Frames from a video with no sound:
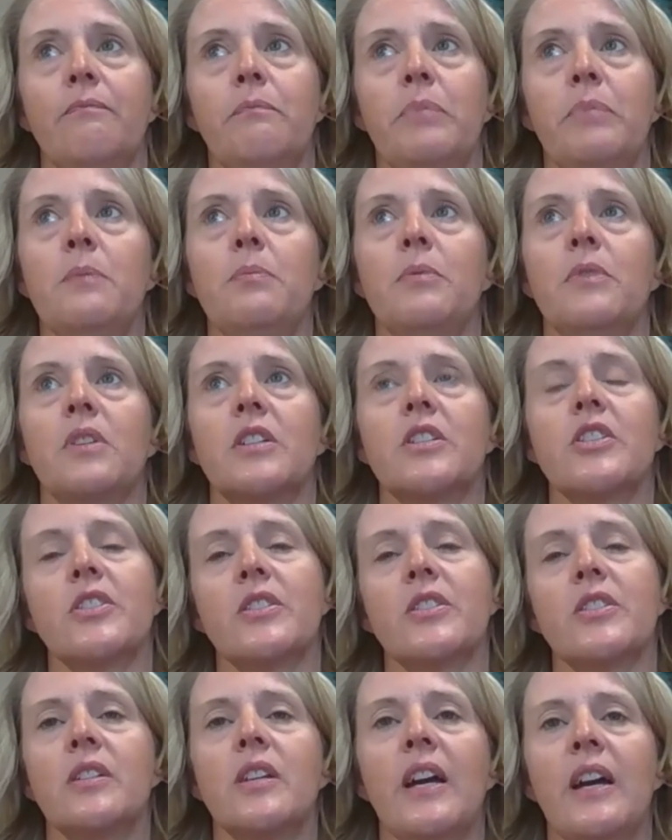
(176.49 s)
people are
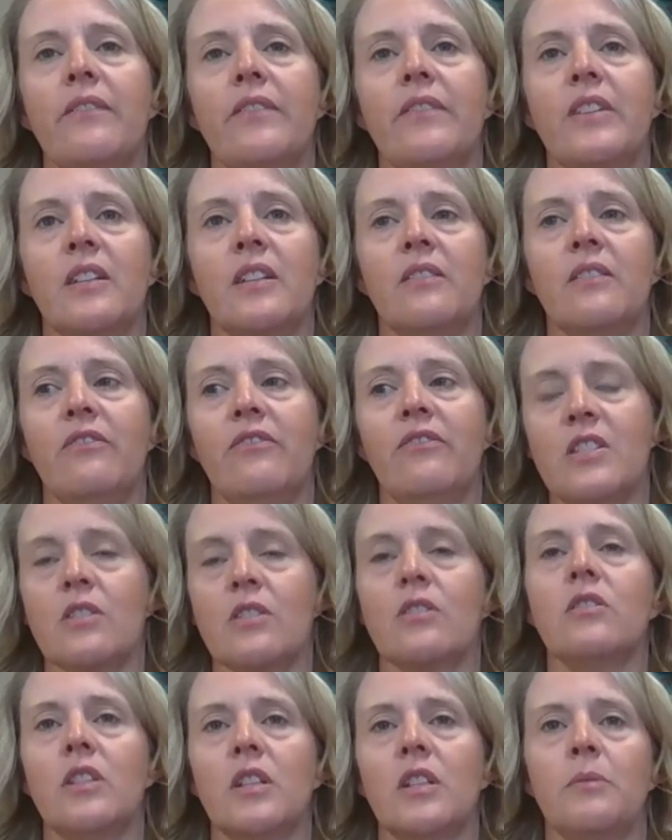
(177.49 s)
still having
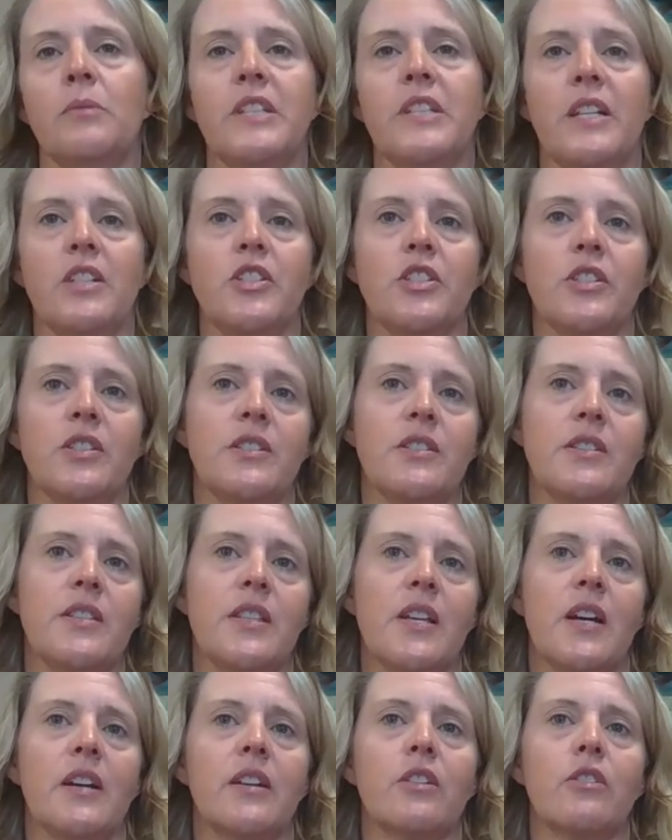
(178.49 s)
physical limitations
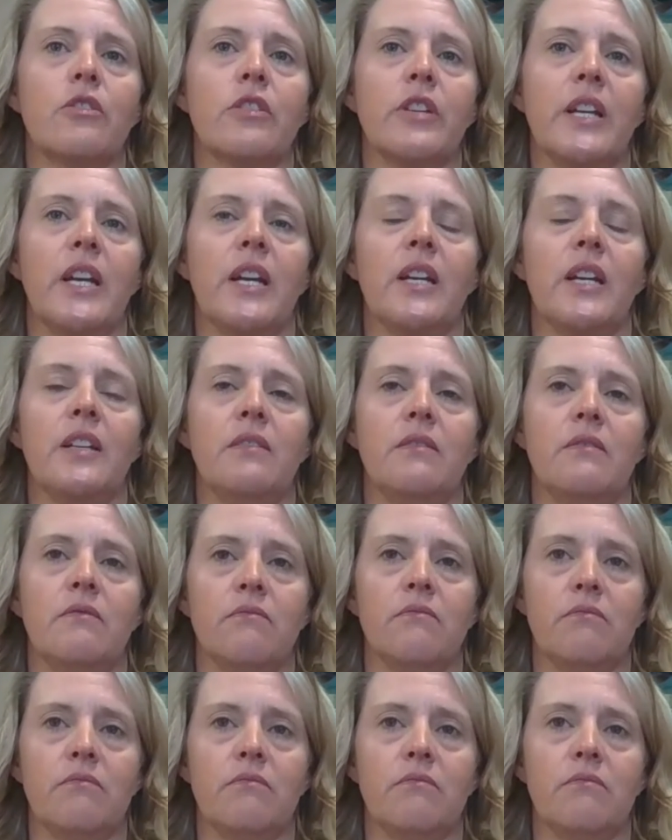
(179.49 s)
that create